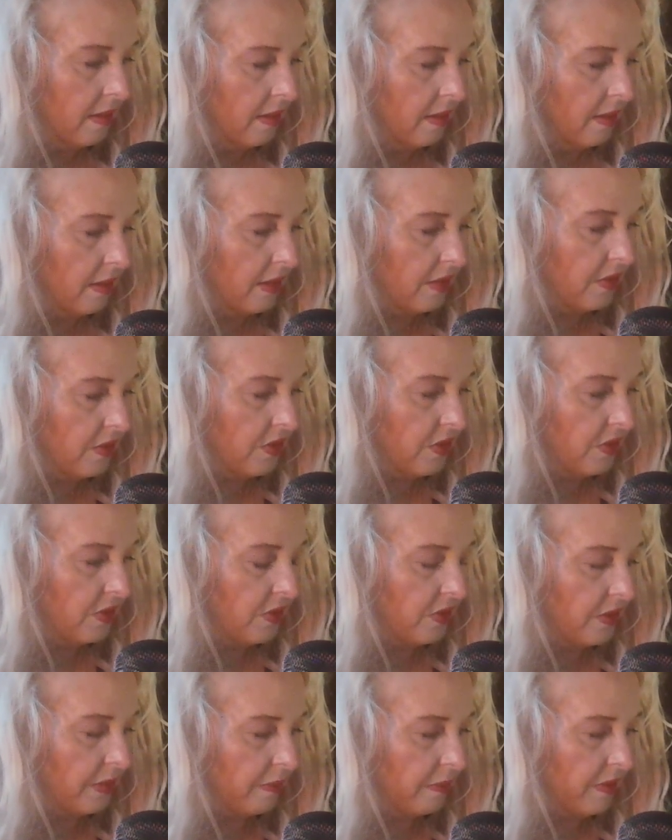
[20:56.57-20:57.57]
It's just
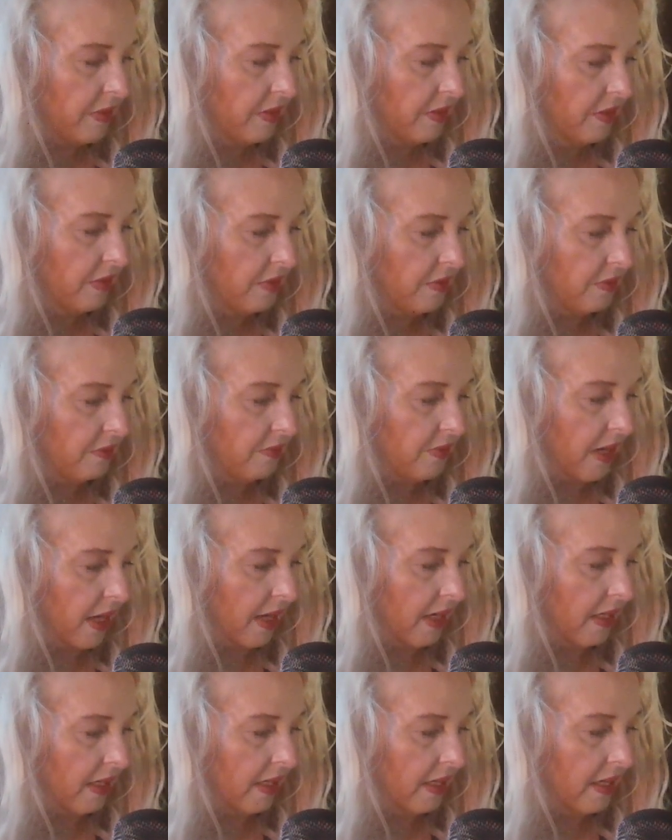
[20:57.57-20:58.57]
something
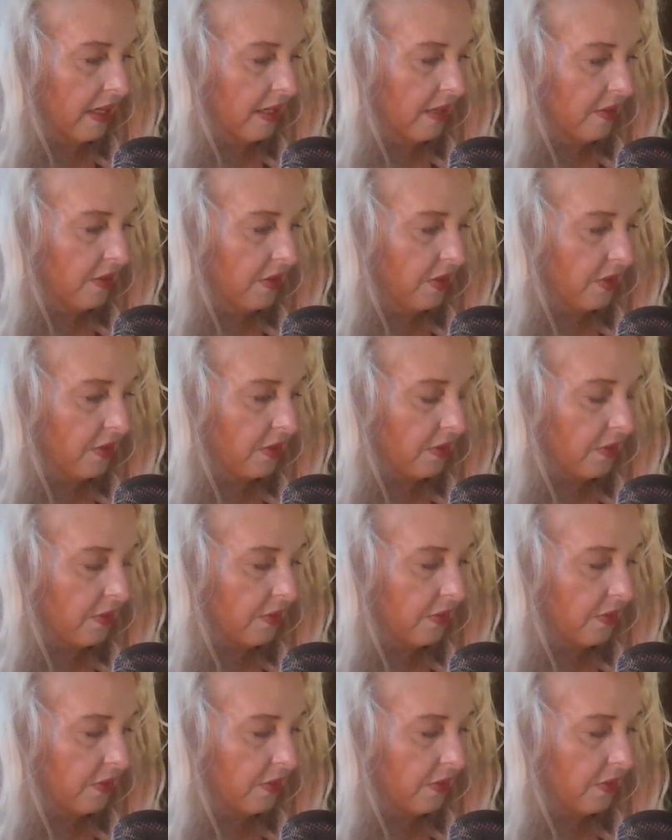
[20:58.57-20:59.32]
divinely in you